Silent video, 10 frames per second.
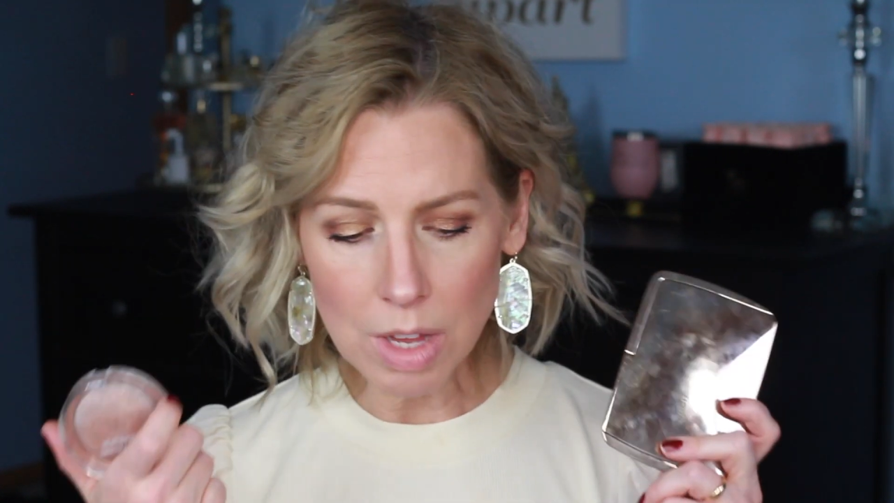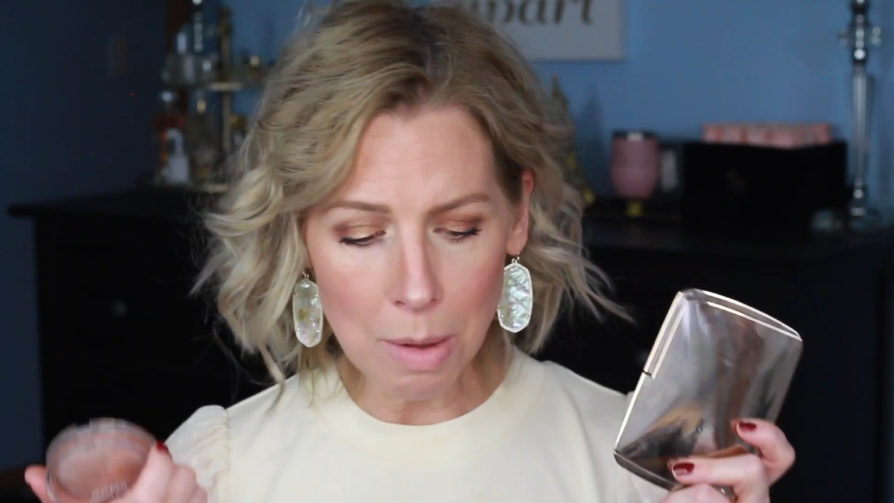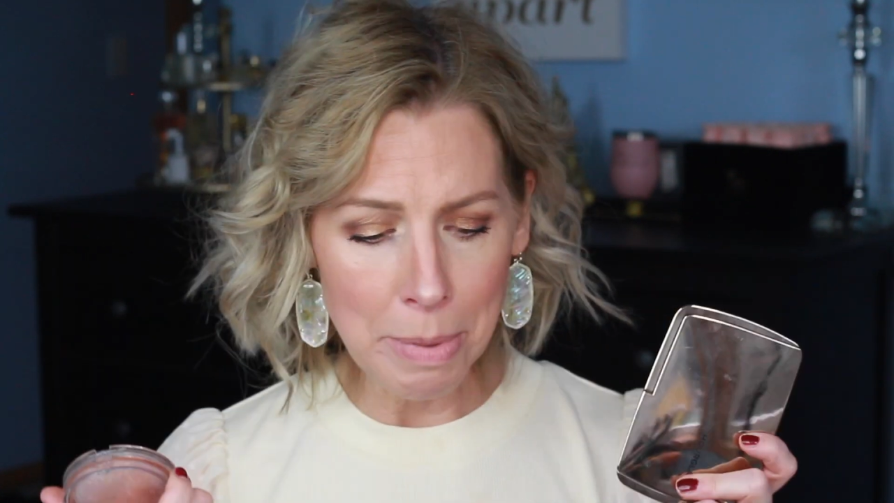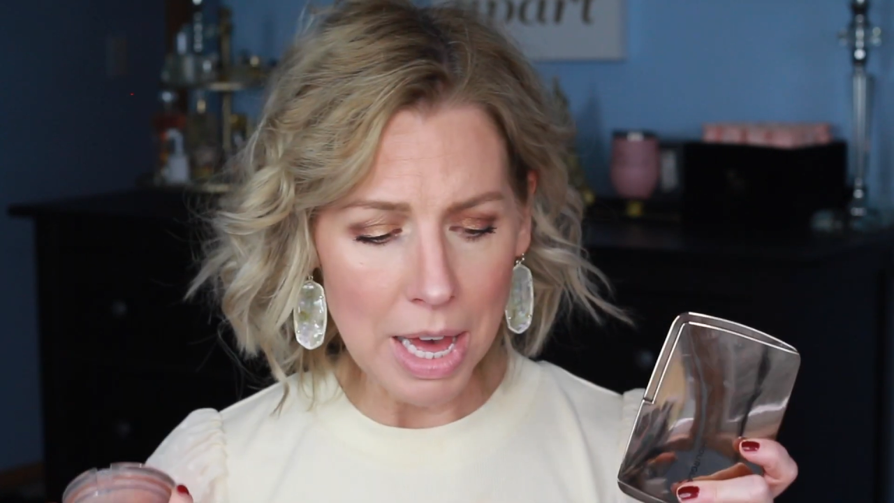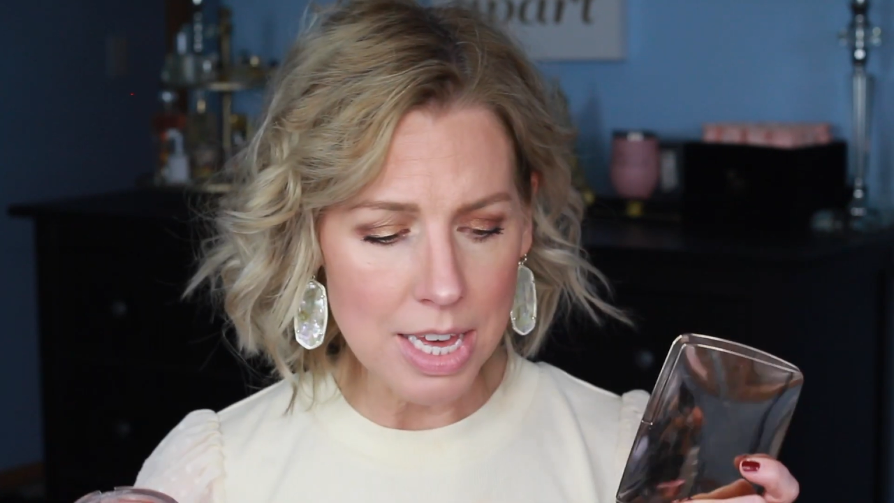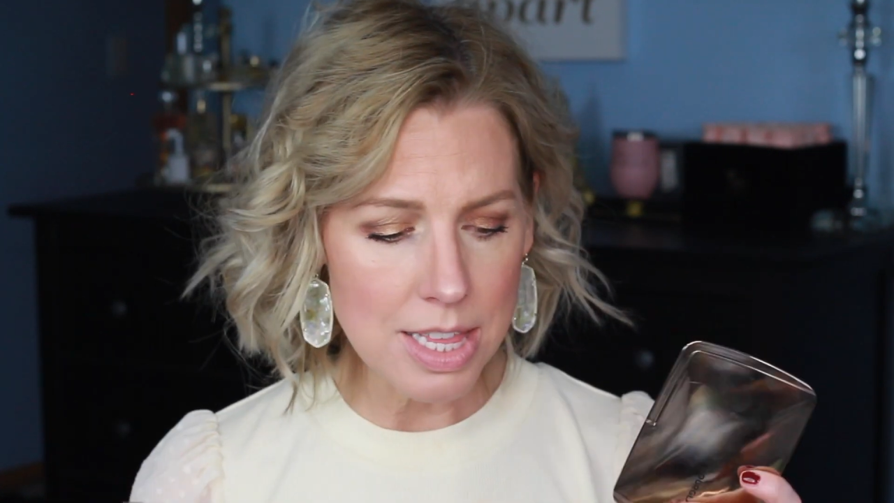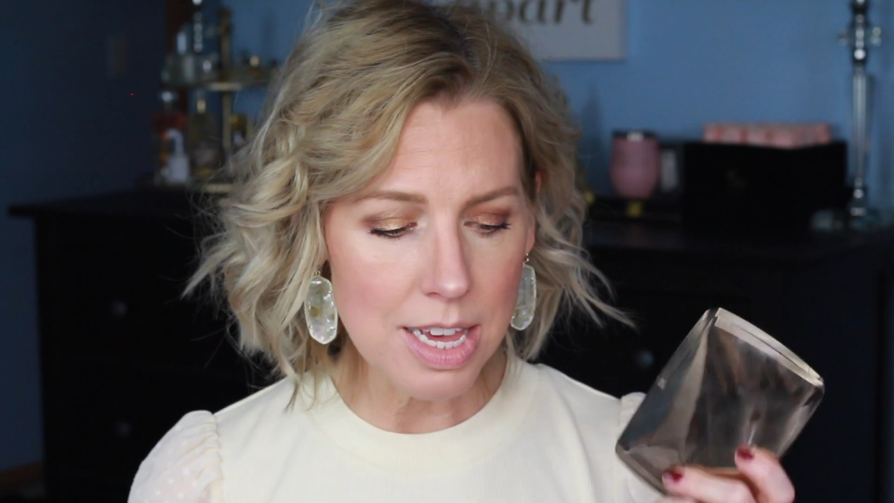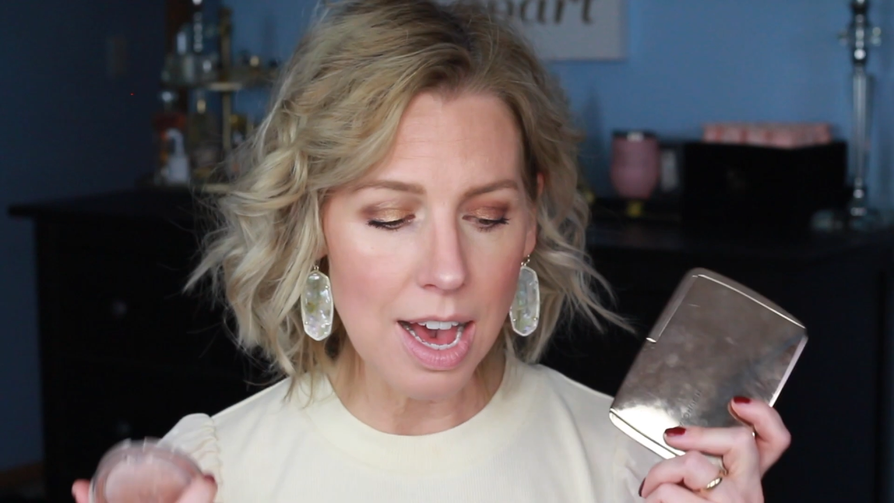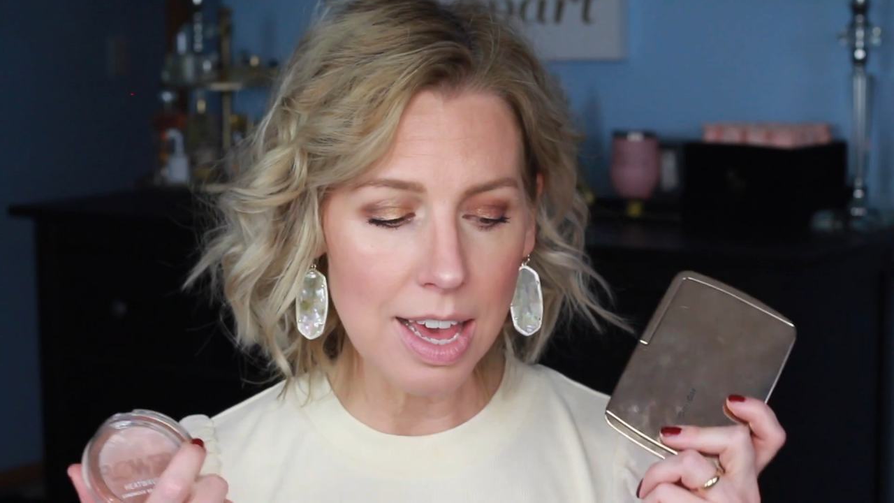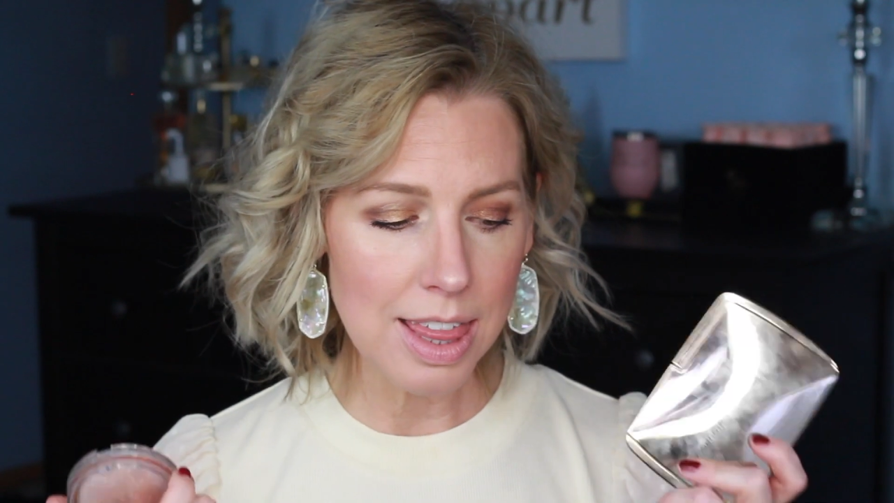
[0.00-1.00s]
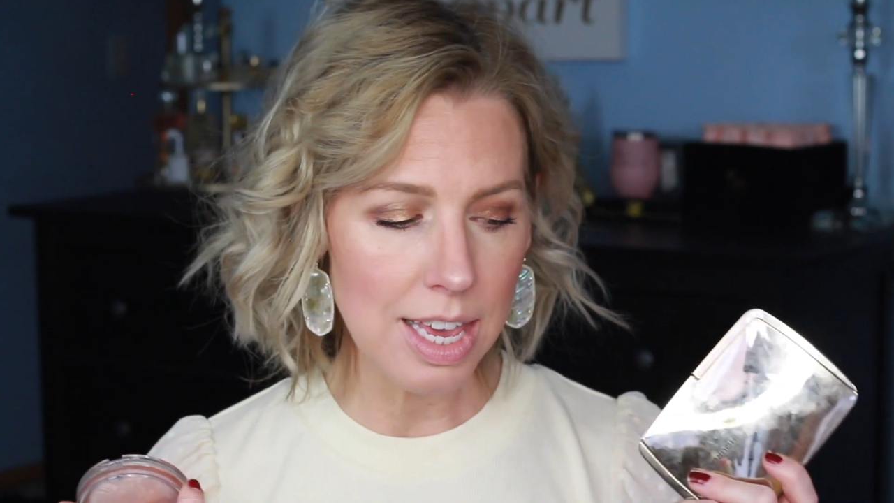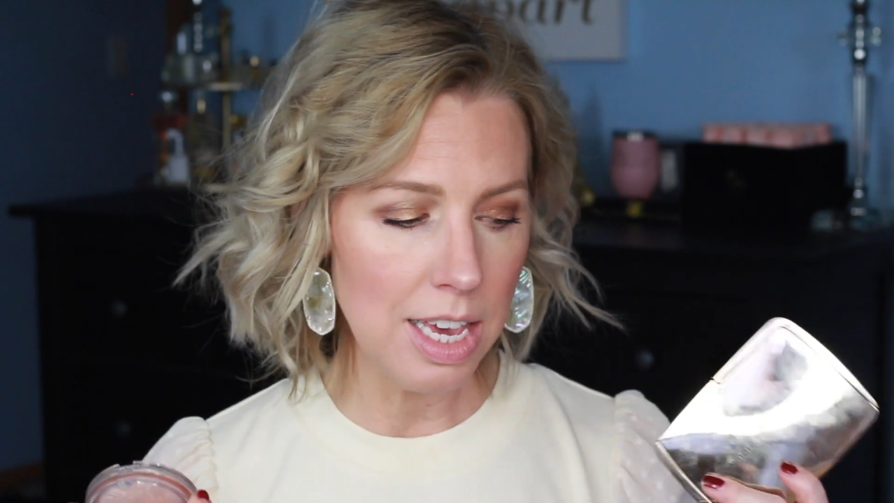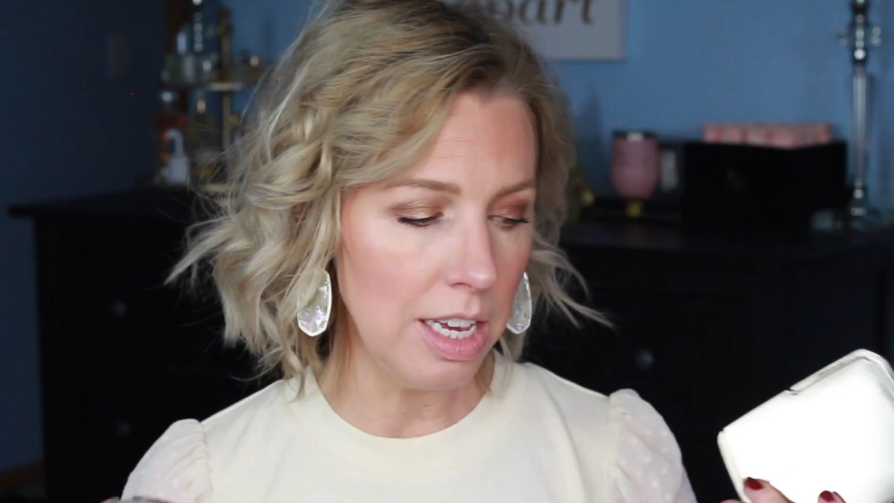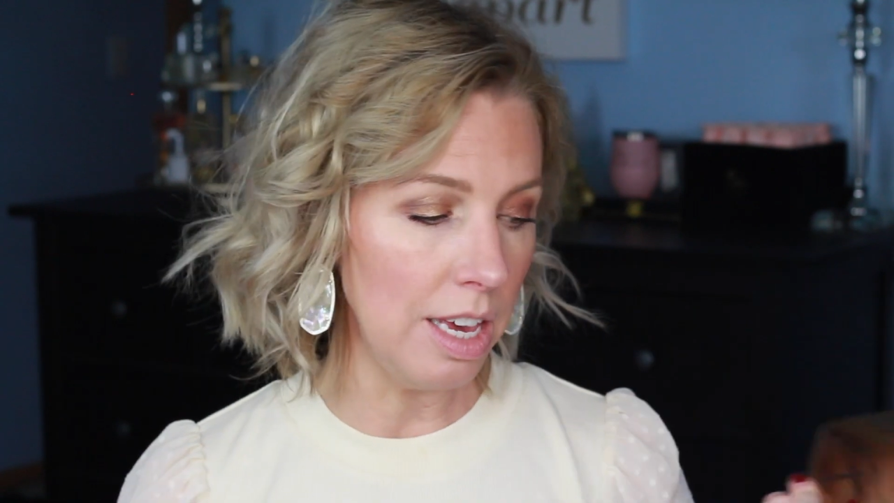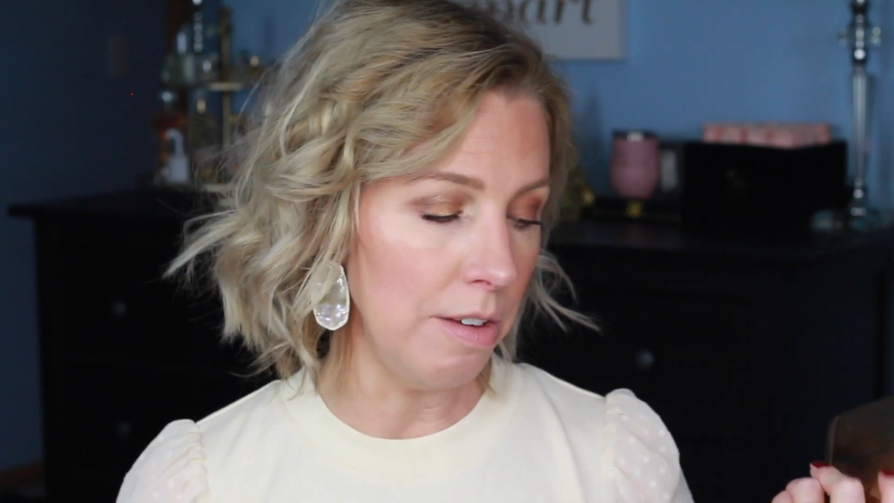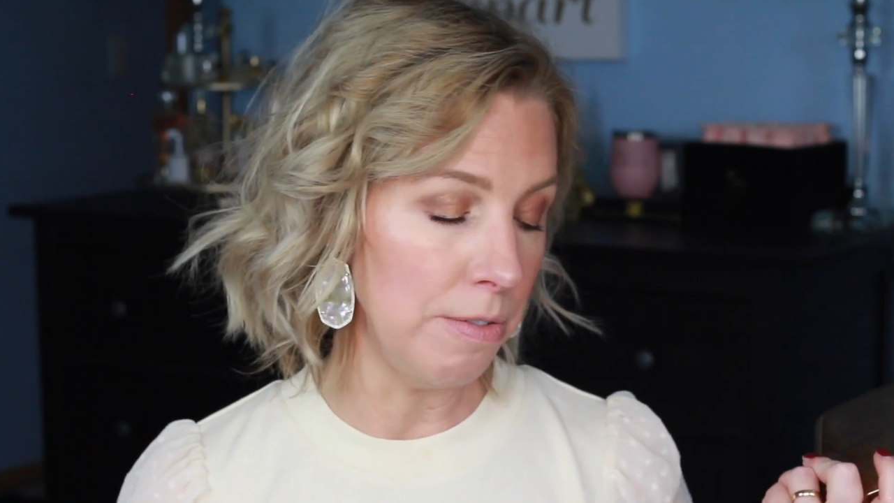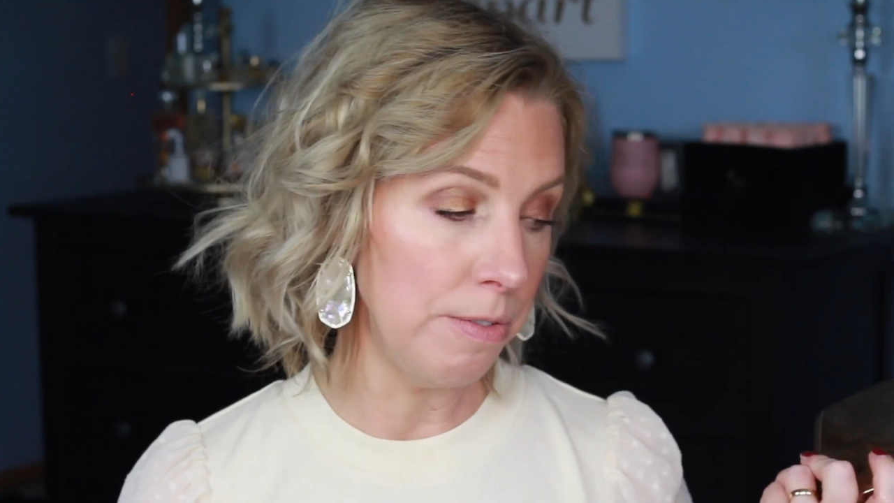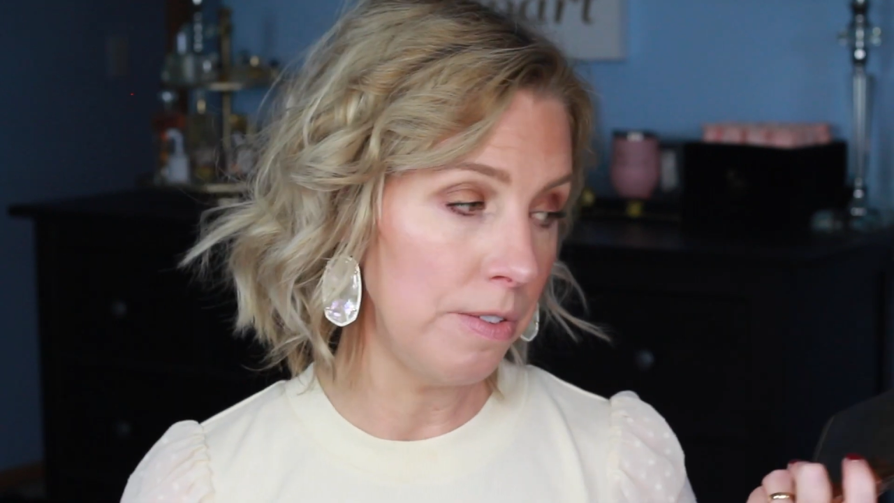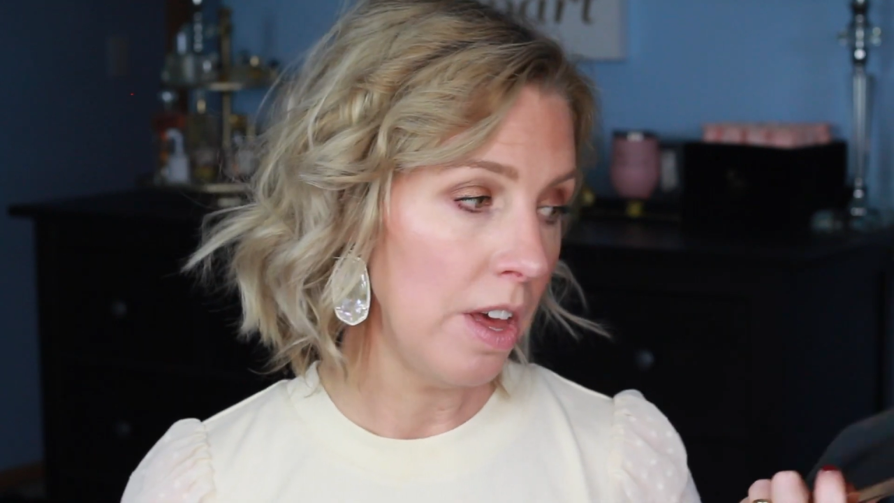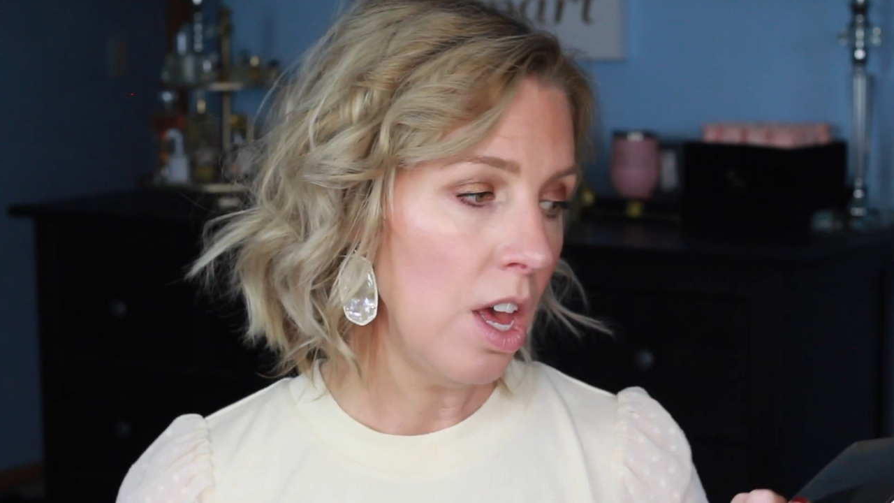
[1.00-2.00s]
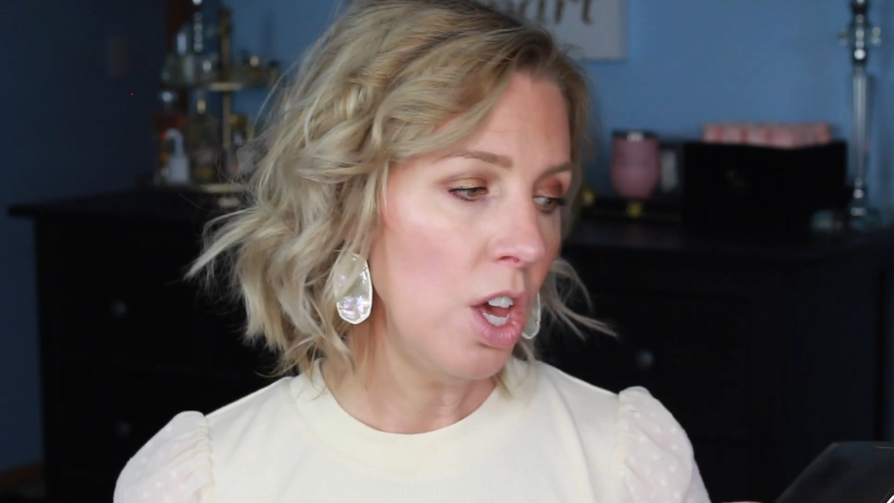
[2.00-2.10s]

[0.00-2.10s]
But I think if,